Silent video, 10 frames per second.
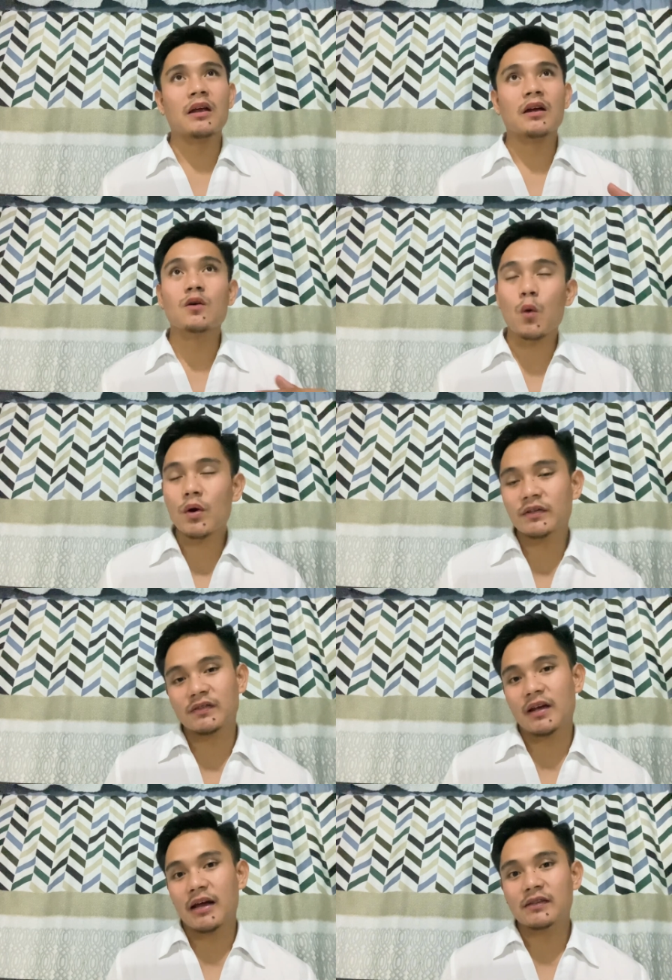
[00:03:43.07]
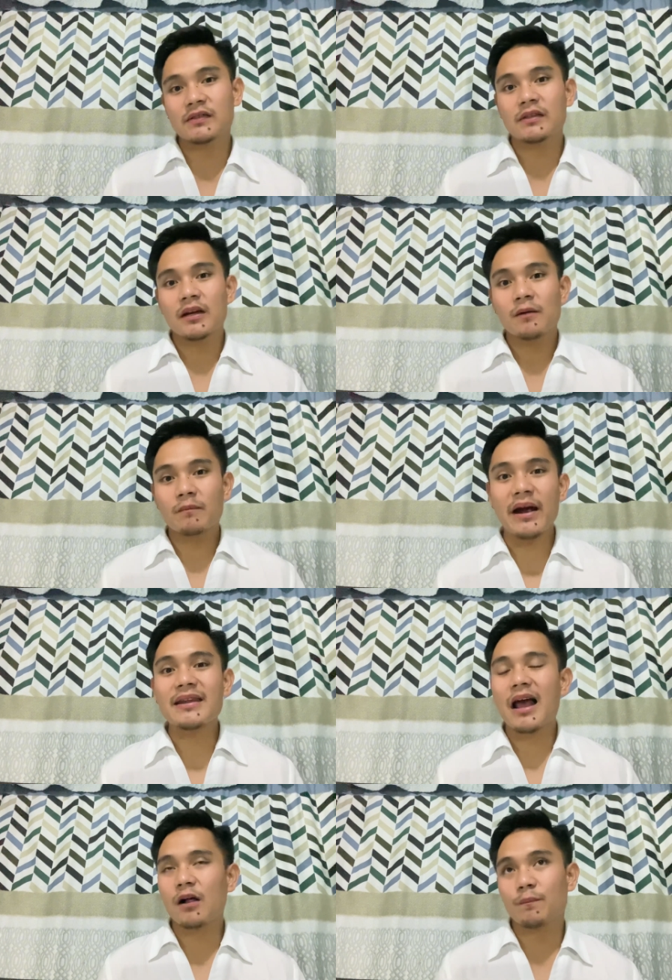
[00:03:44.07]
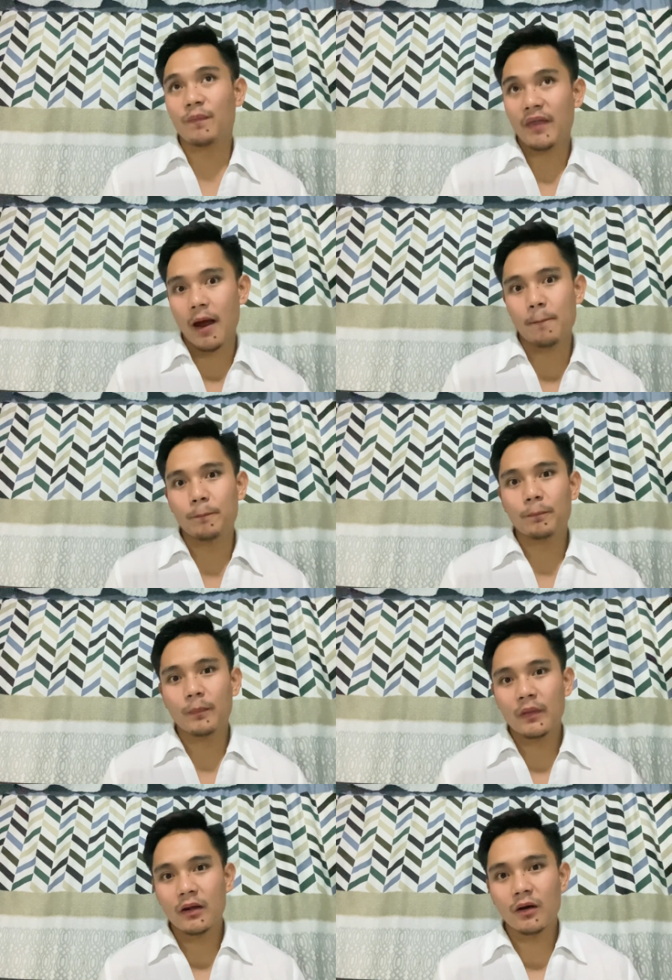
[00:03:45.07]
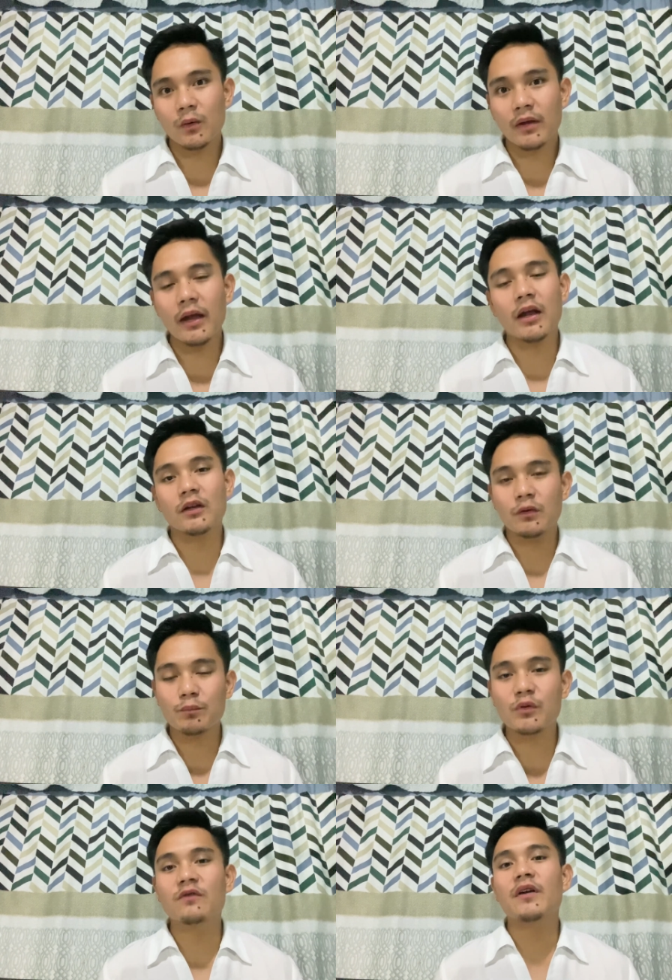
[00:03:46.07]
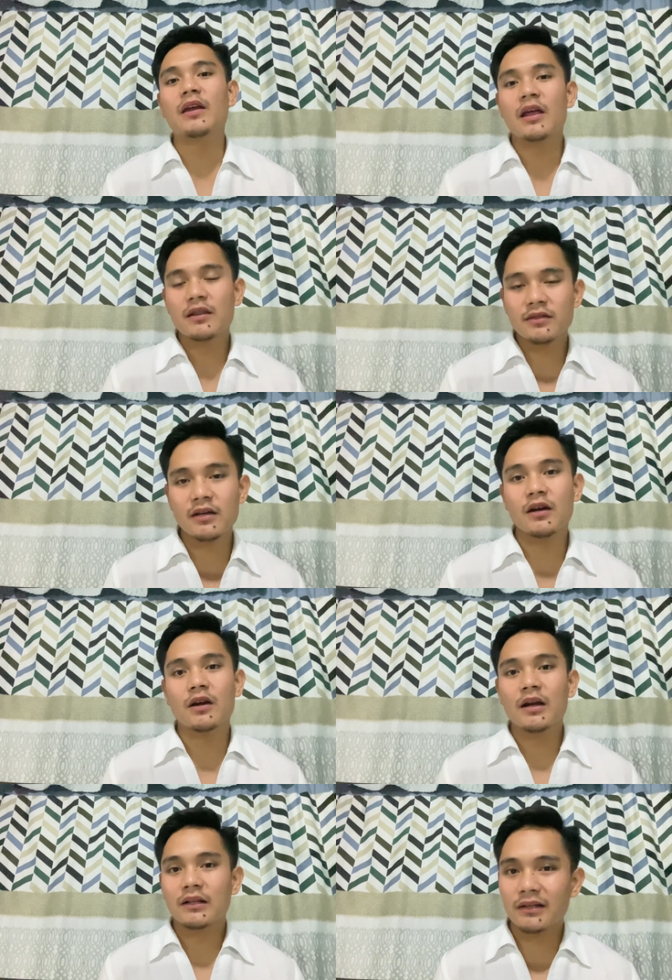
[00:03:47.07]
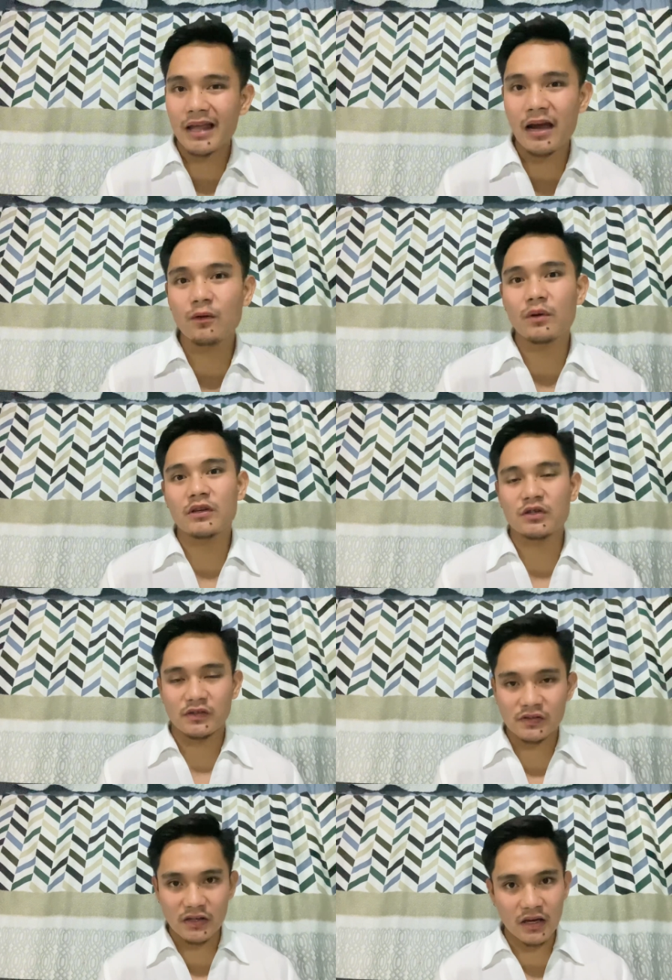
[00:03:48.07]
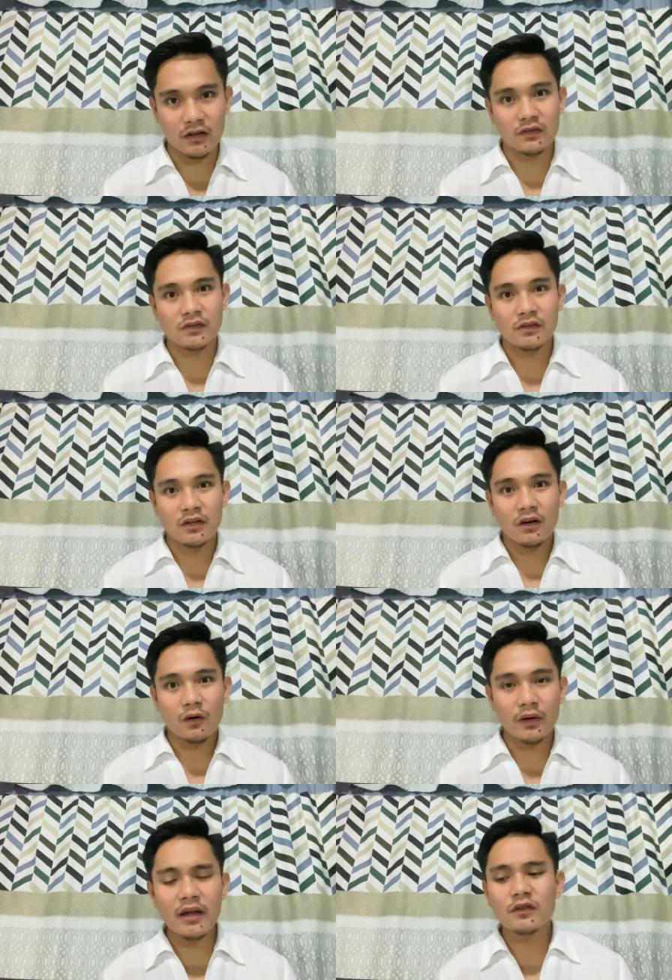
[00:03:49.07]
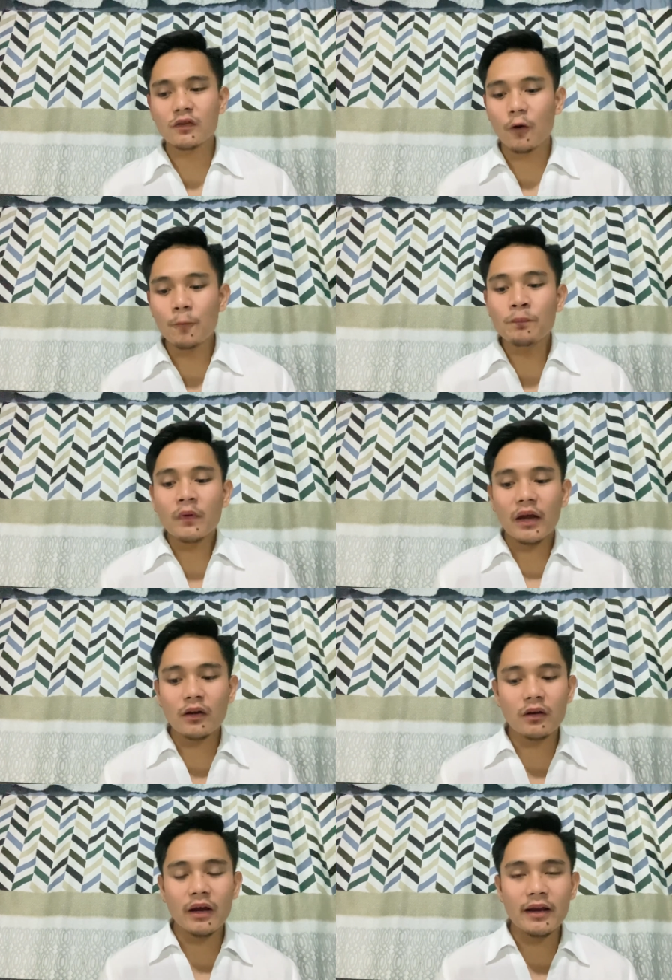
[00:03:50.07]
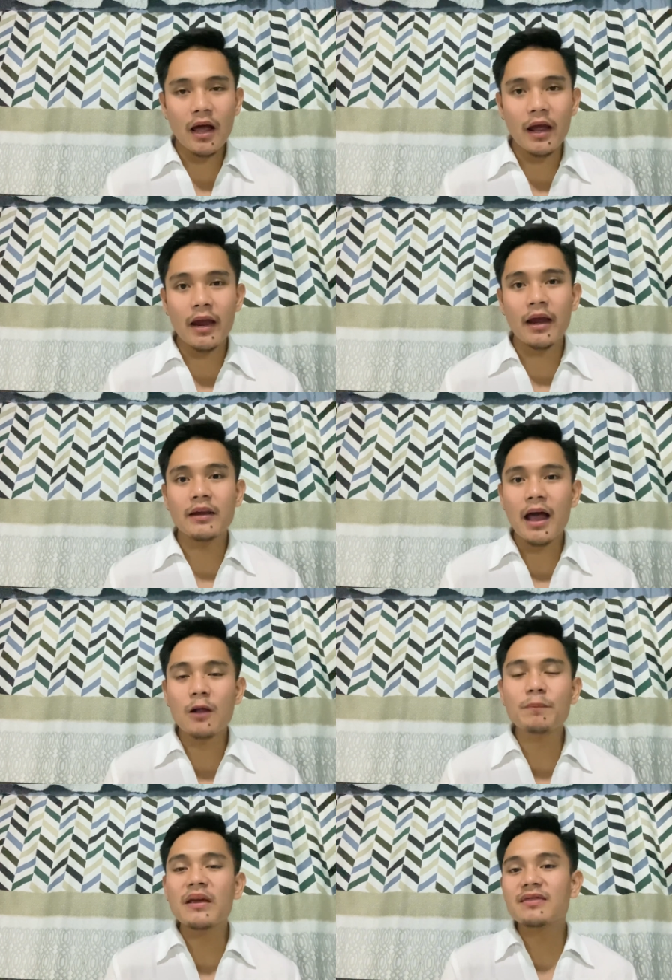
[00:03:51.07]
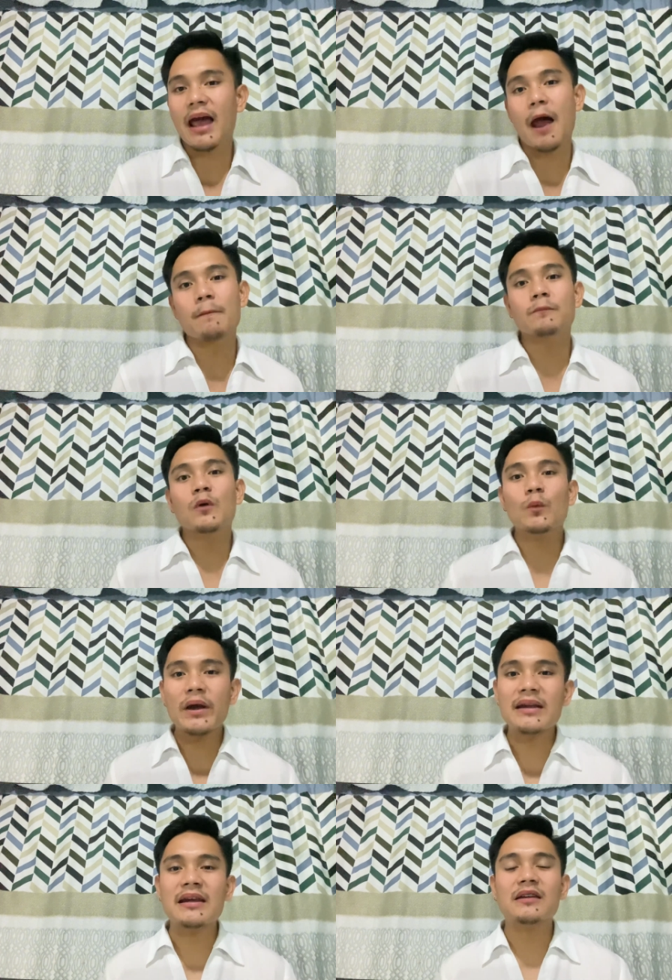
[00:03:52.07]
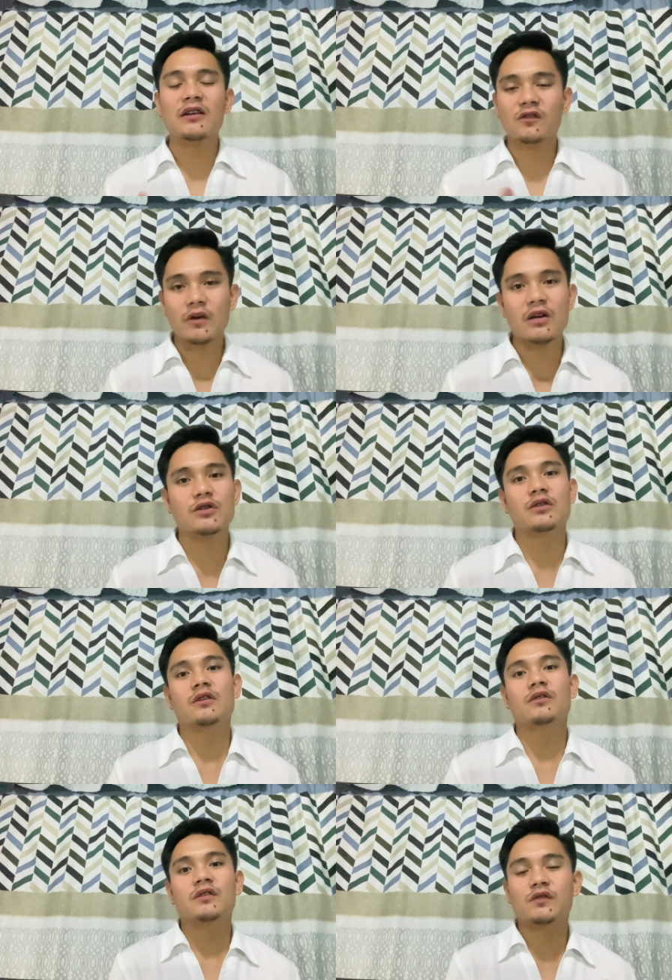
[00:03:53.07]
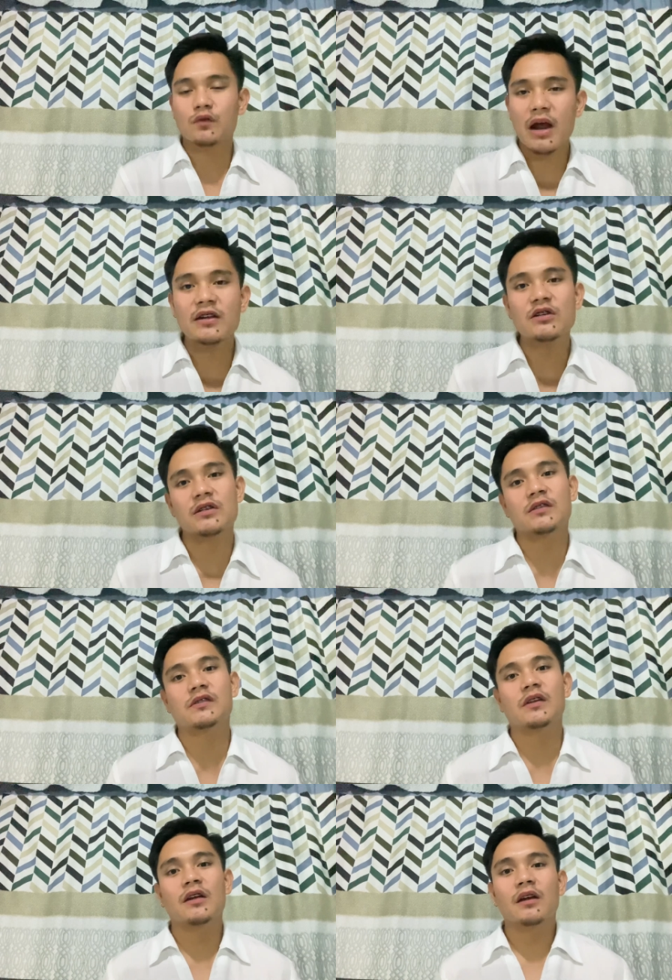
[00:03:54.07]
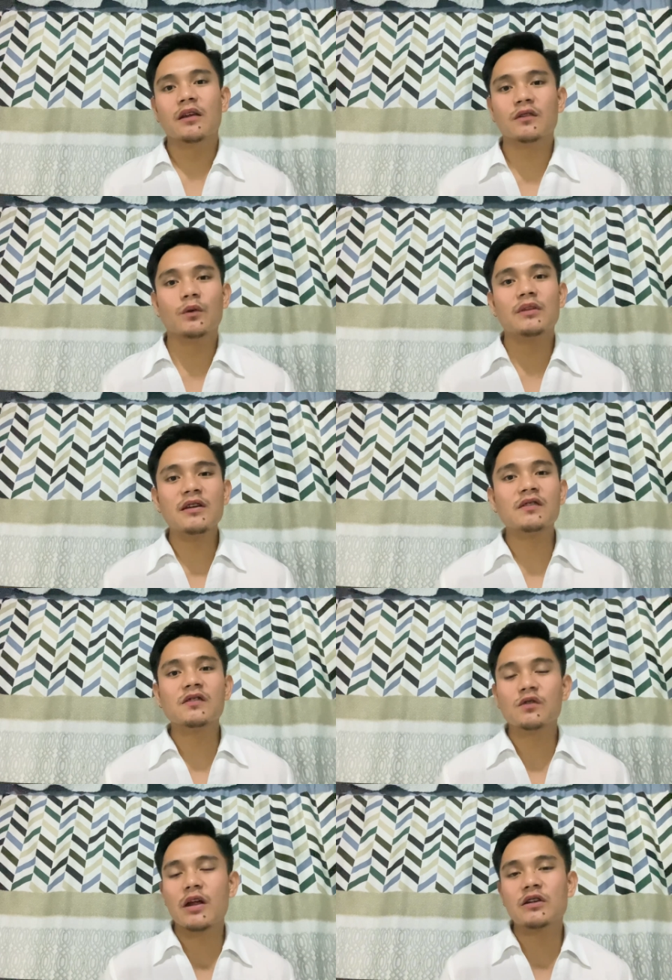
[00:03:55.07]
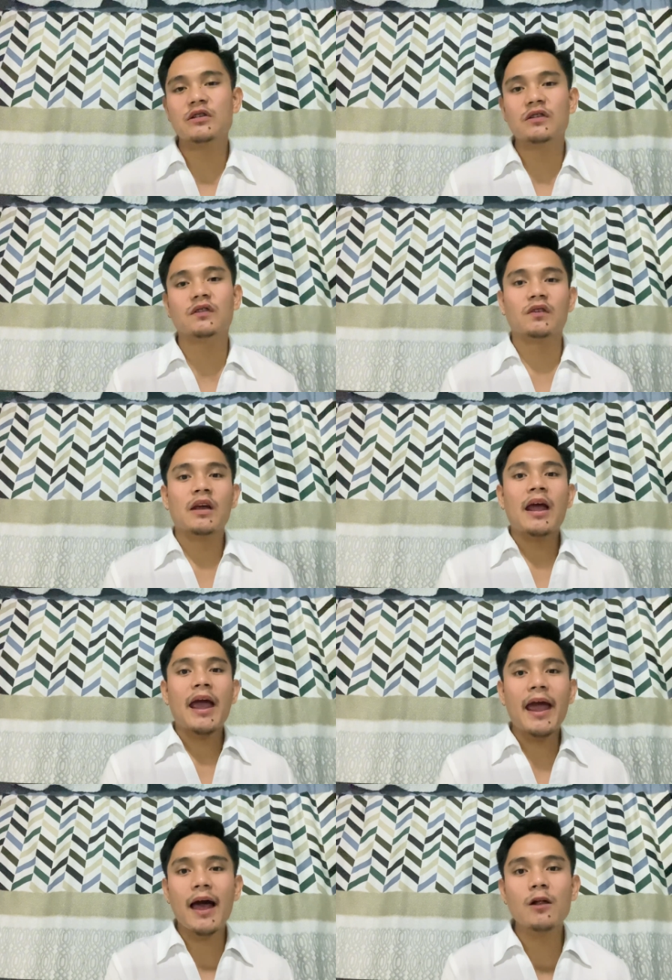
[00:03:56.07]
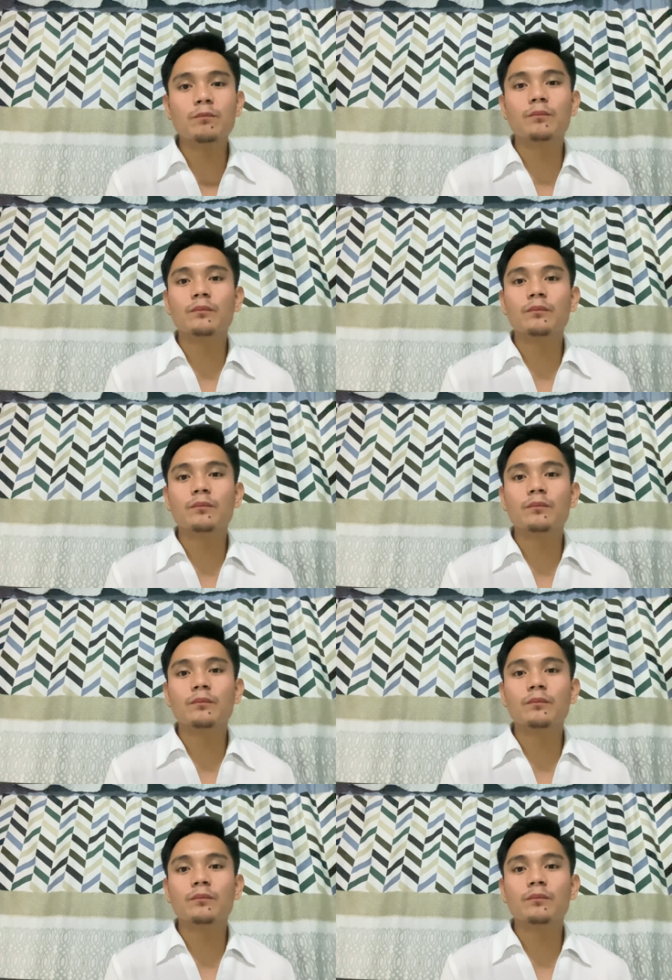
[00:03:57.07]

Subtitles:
courses might help them, in improving their language skills. So in helping them, we need instructional strategies. So these strategies help